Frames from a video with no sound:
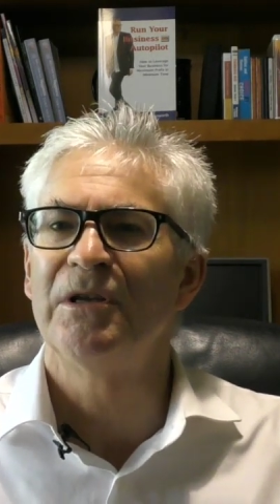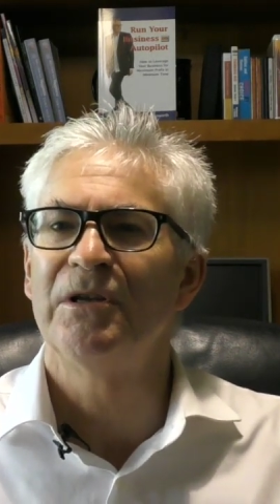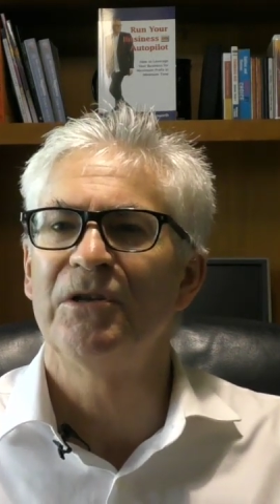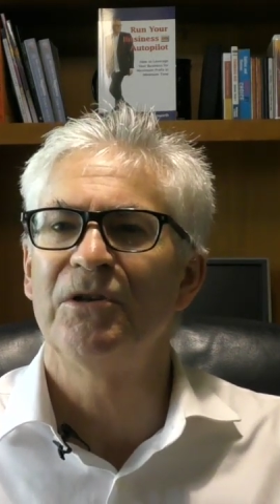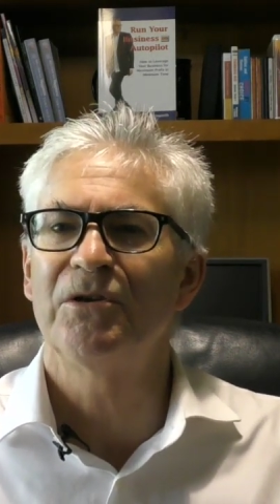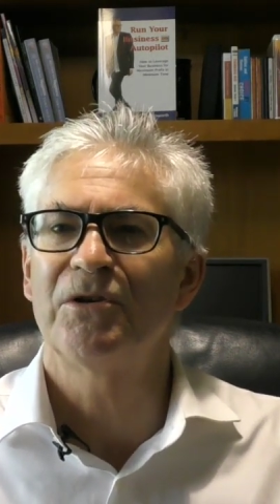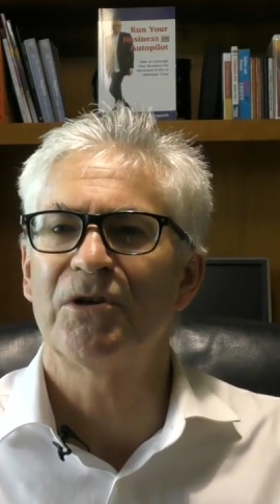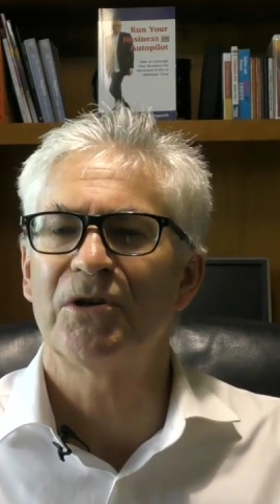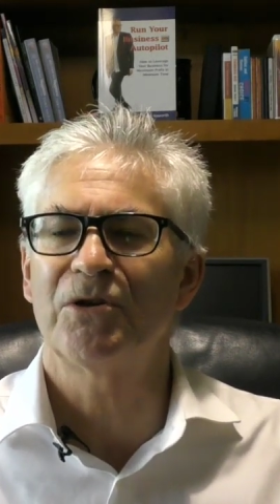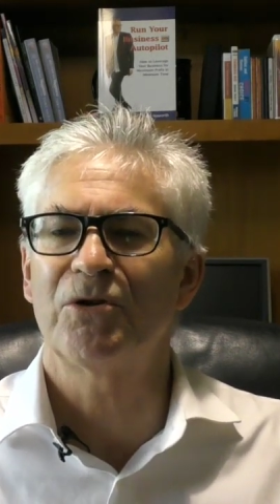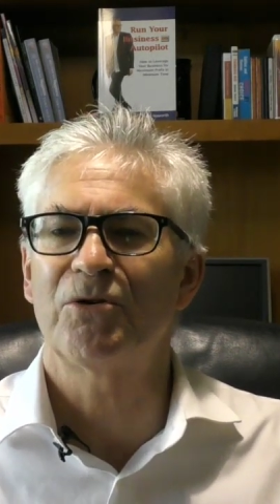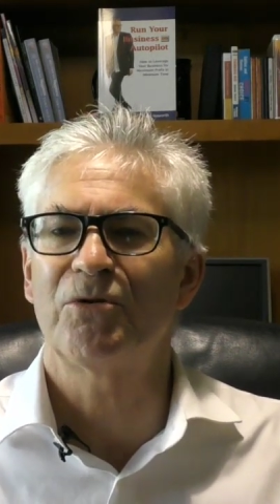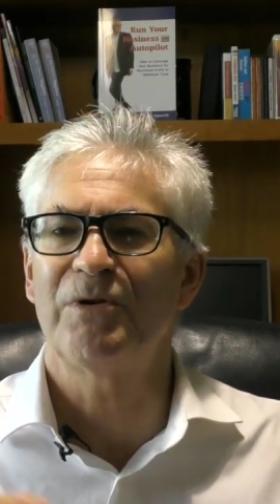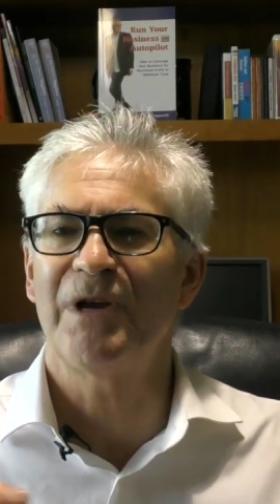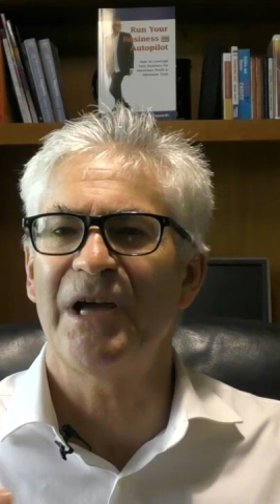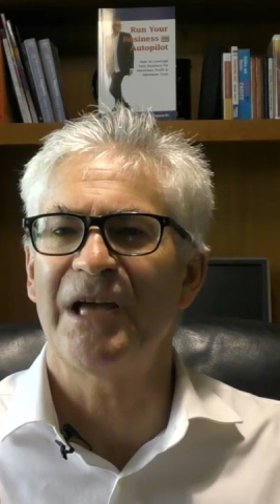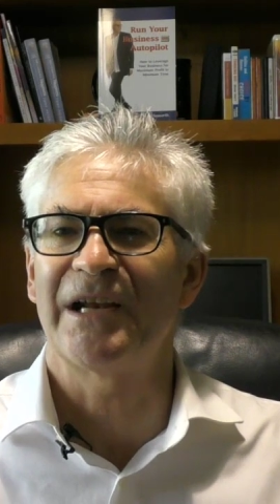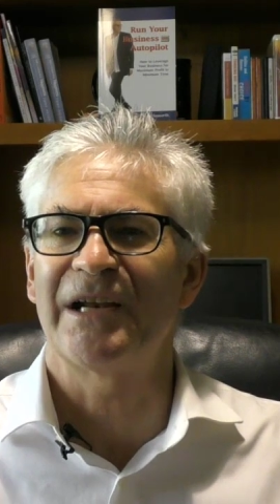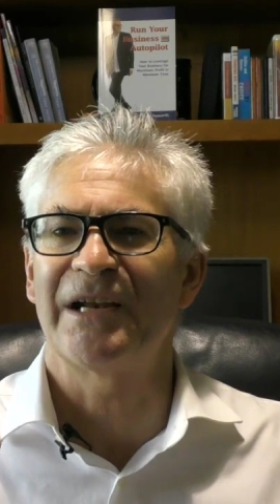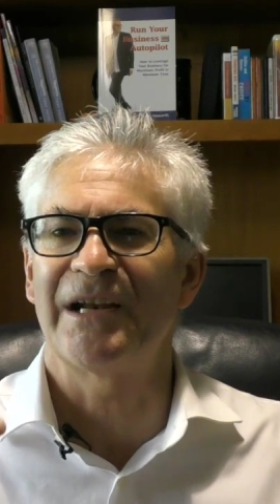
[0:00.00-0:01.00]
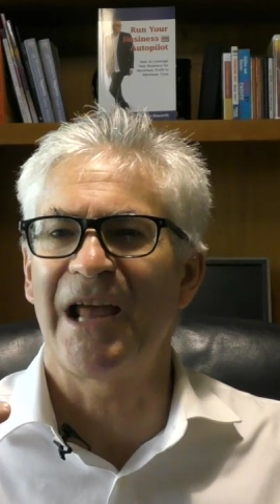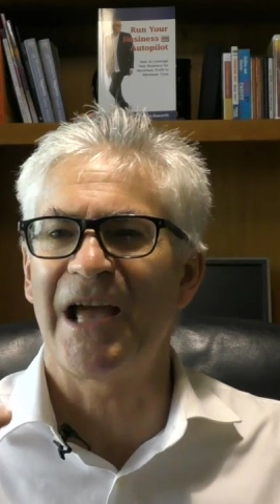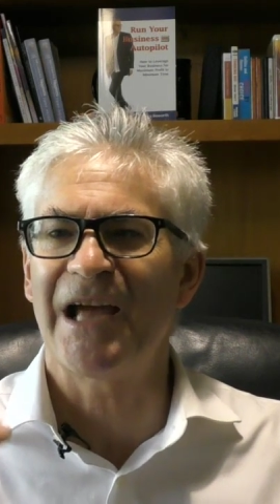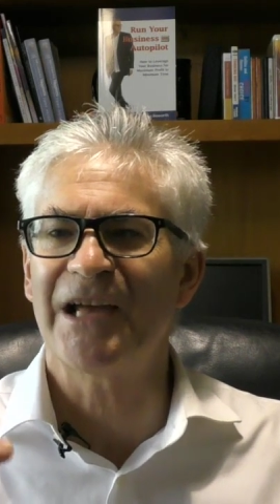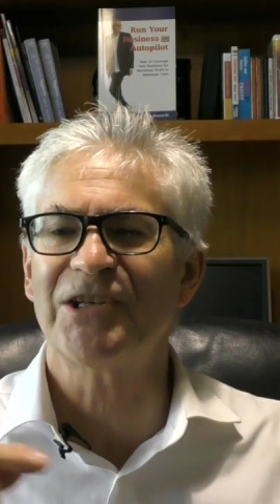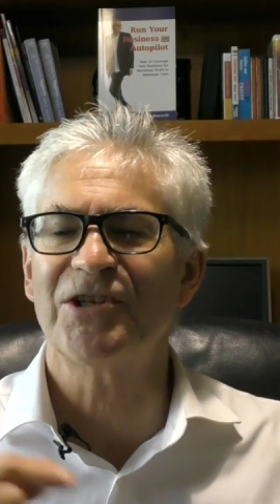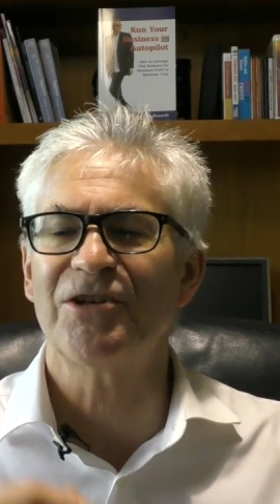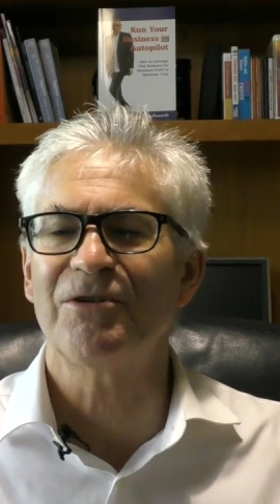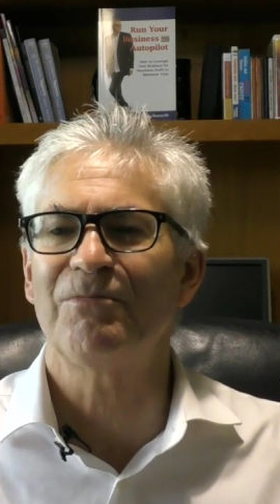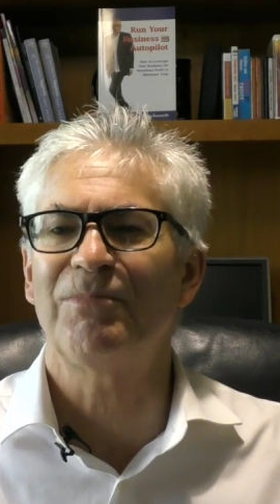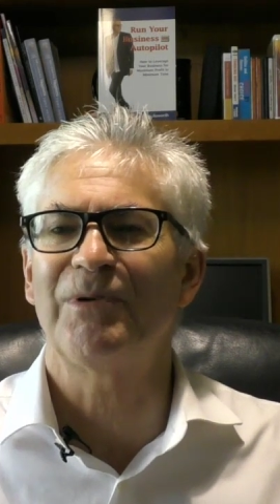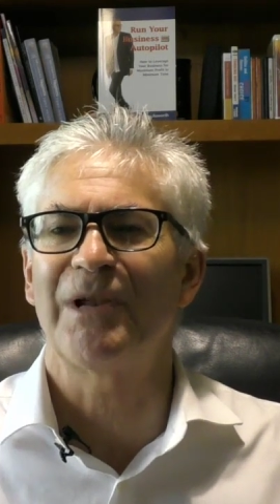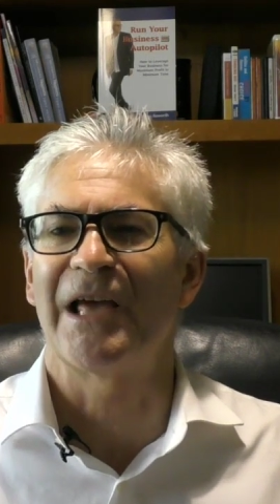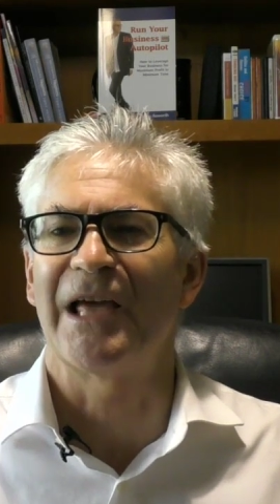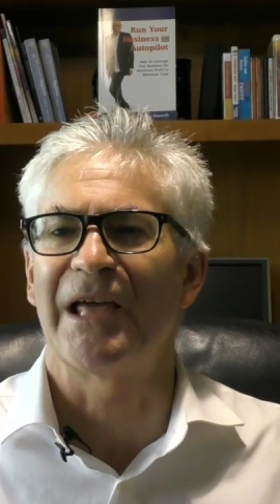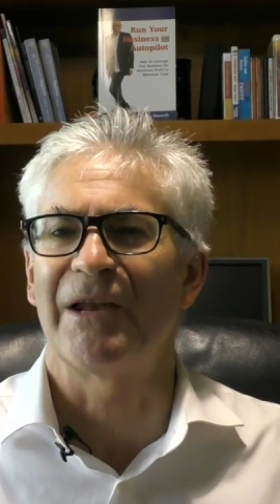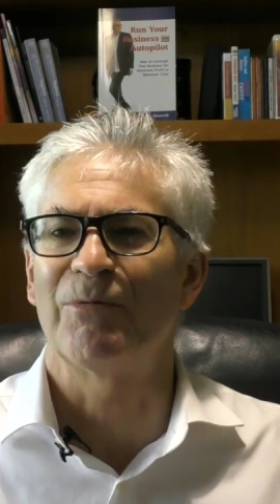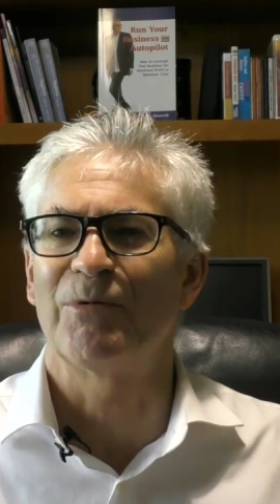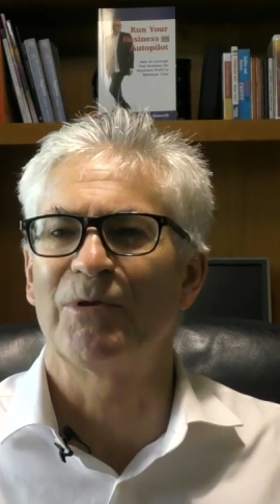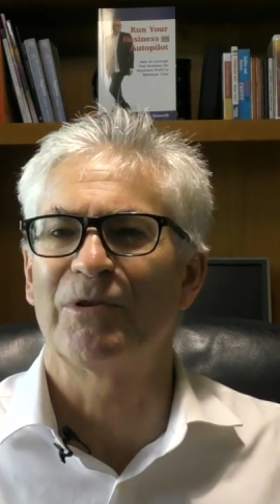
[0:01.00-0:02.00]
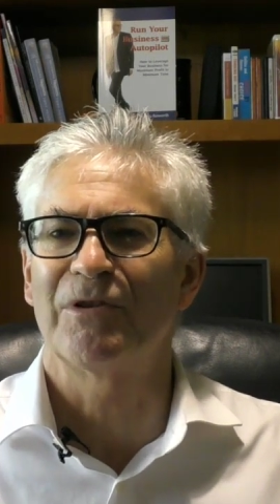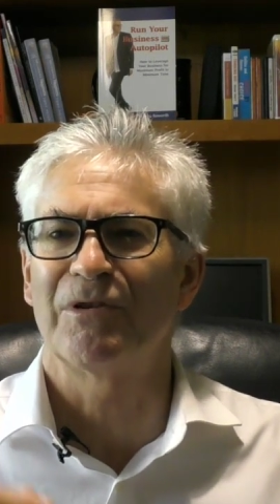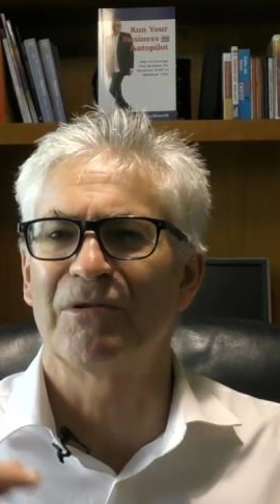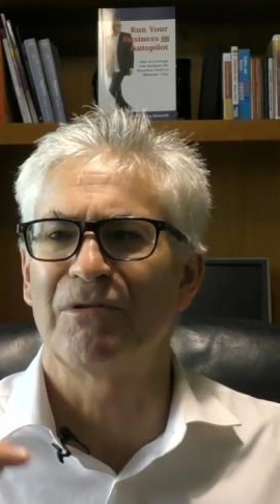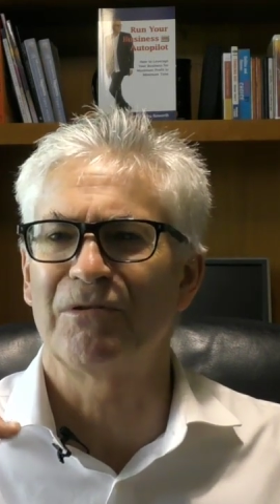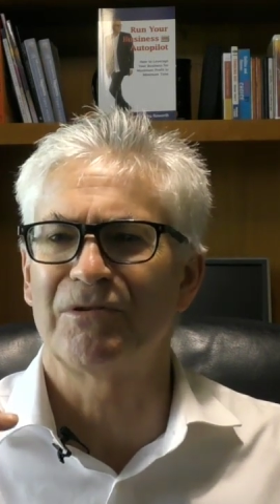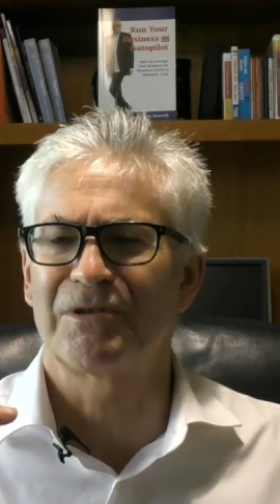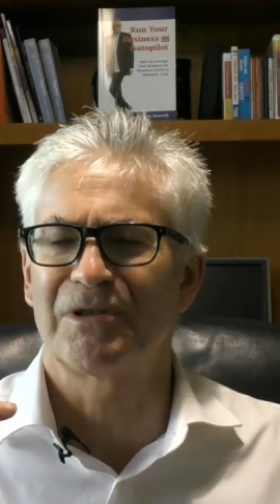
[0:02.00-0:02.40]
you can create an action plan with a